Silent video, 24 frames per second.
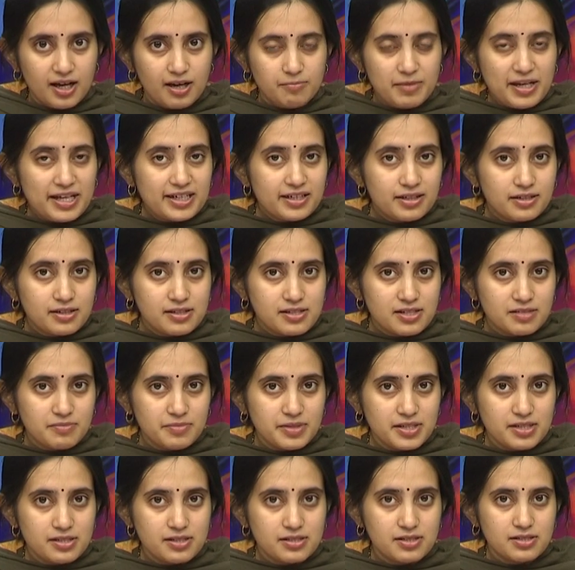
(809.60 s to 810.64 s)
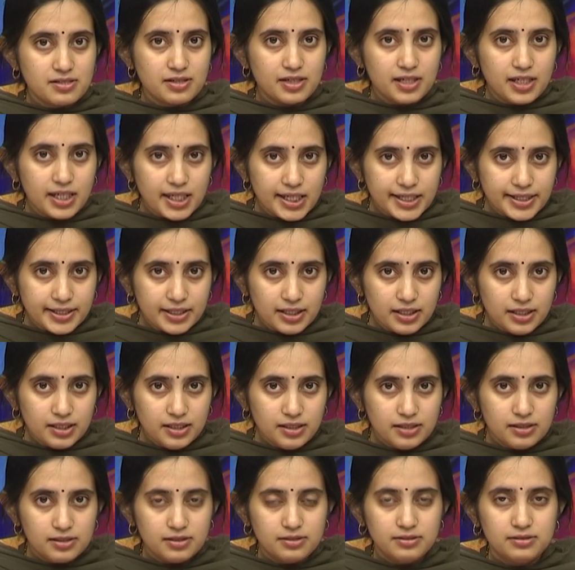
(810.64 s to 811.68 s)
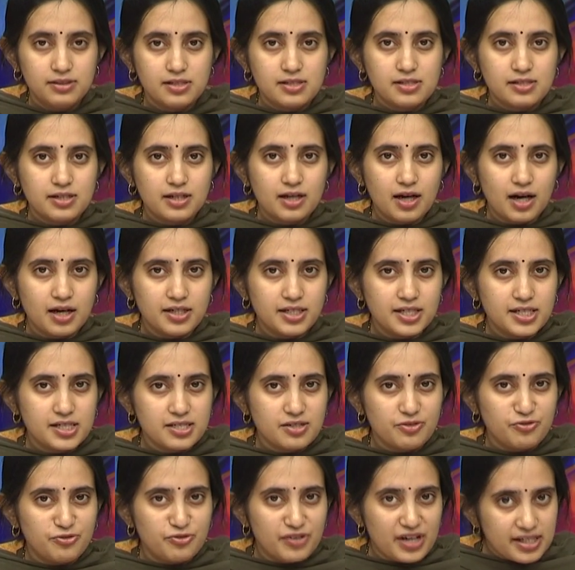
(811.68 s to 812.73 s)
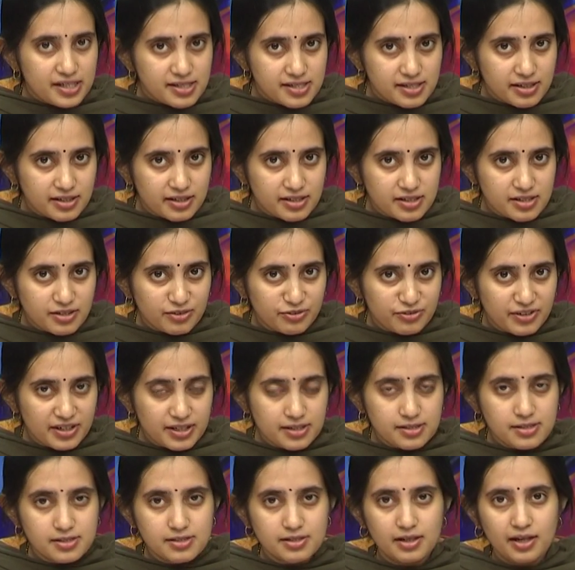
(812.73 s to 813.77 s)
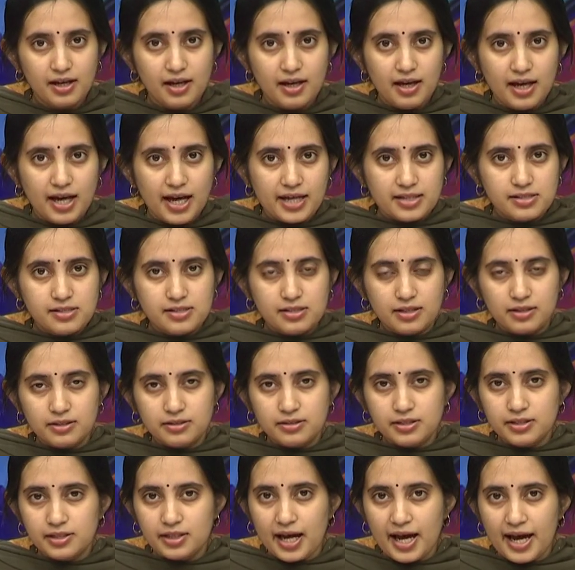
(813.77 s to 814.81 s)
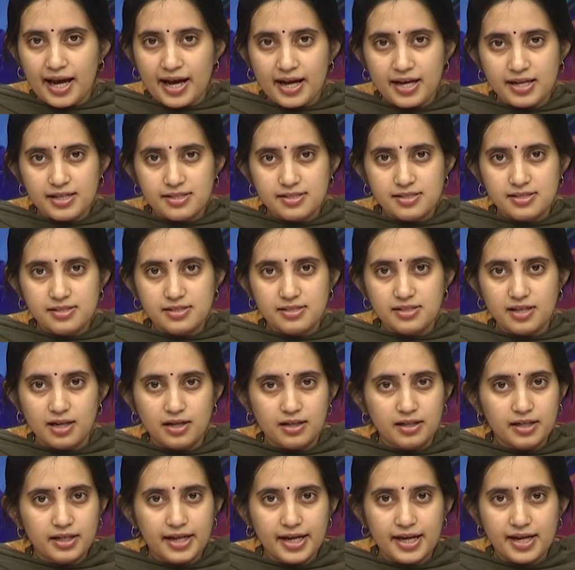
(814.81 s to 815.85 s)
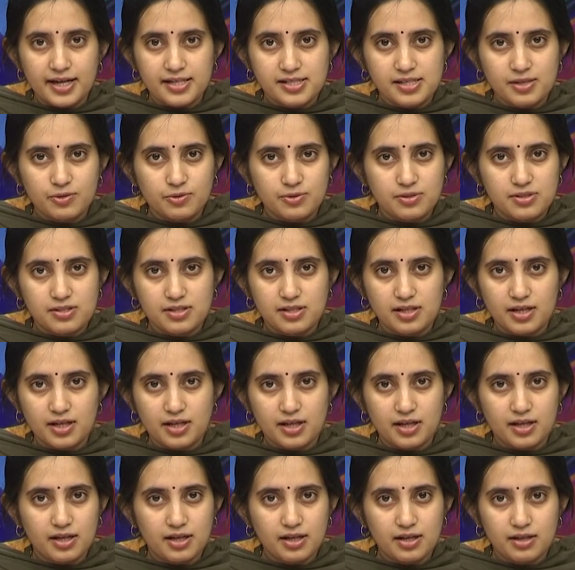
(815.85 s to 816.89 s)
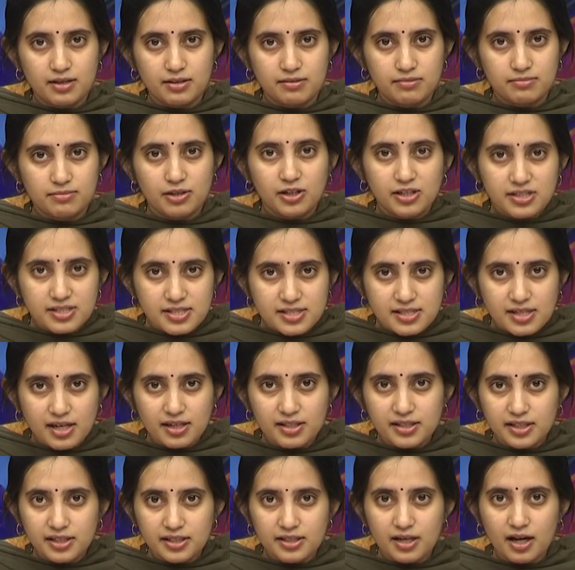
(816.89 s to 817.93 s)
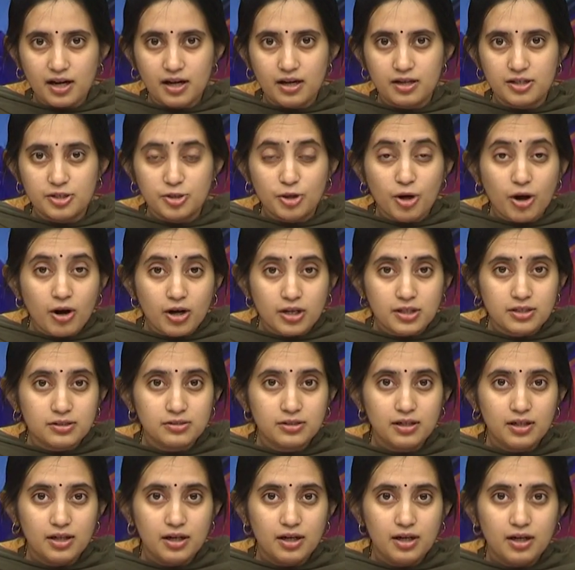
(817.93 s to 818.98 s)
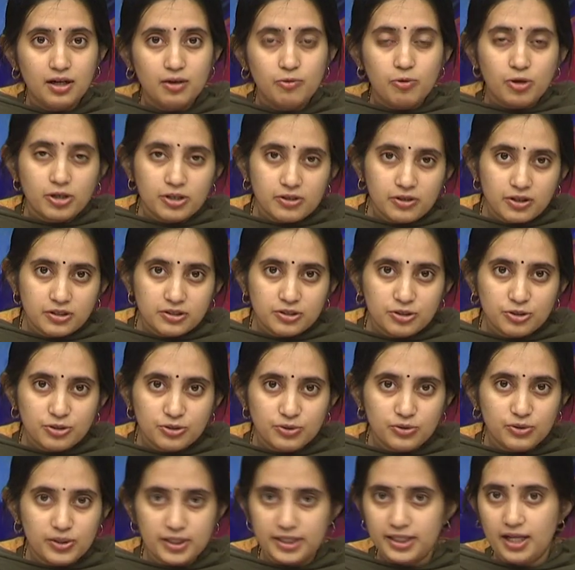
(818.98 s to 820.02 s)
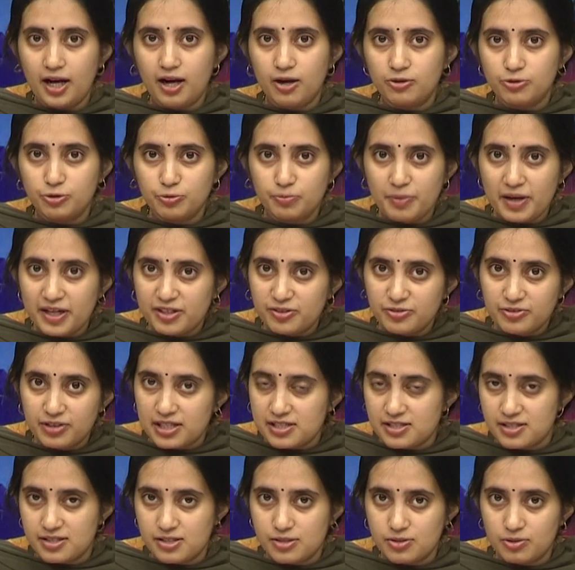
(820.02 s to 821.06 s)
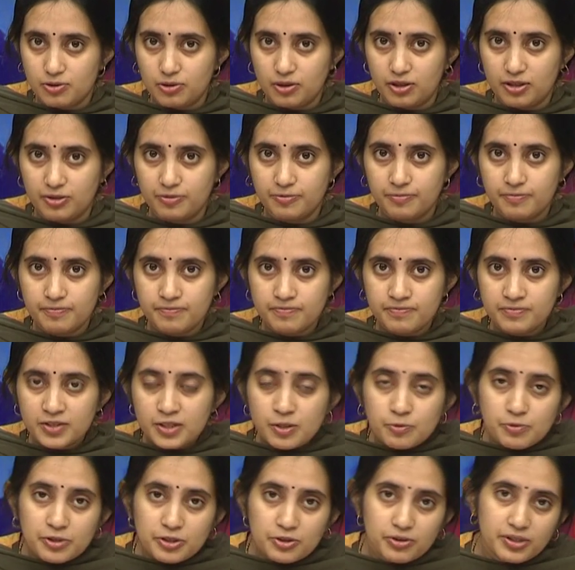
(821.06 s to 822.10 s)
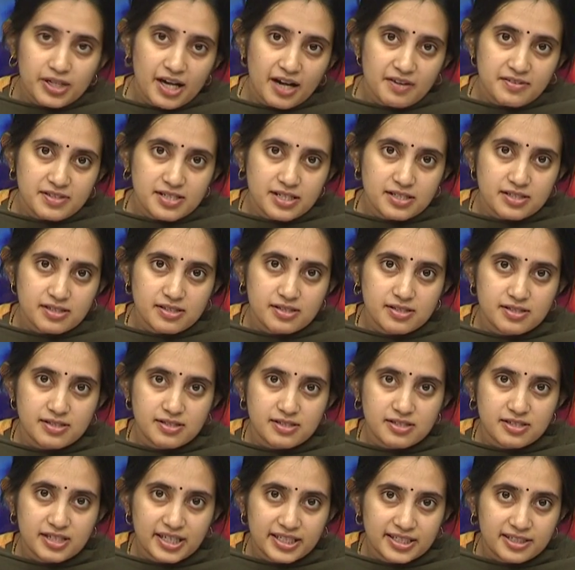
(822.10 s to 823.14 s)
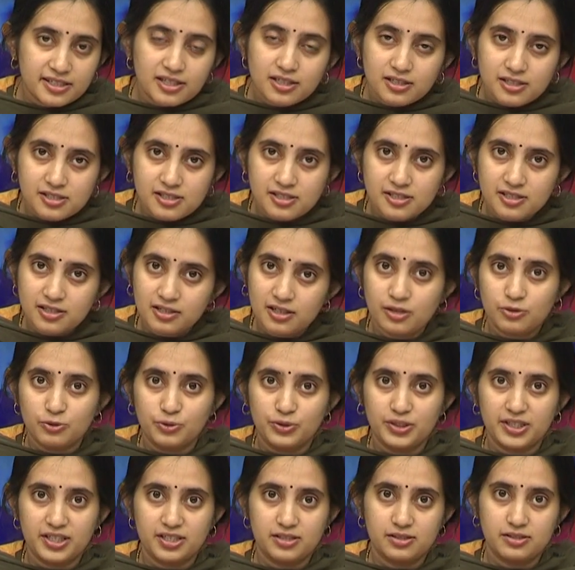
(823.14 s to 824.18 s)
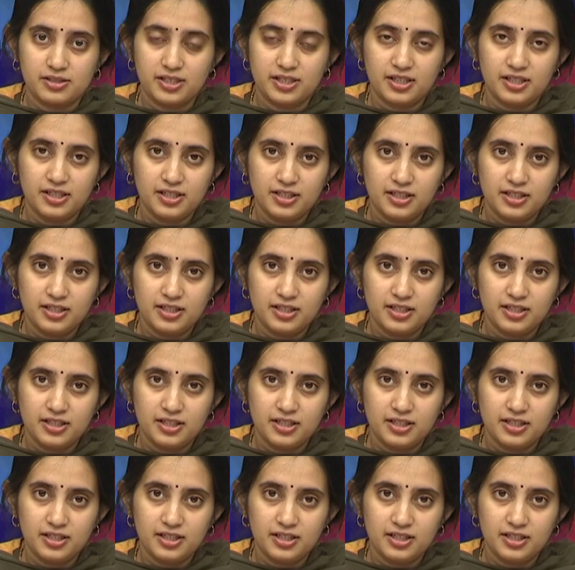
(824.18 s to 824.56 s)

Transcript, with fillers: plagiarism is illegal, it is regarded as a very serious offense and children as young as I would say third standard are taught what not to do and how to paraphrase and so on. We do not have such a strict tradition in our own country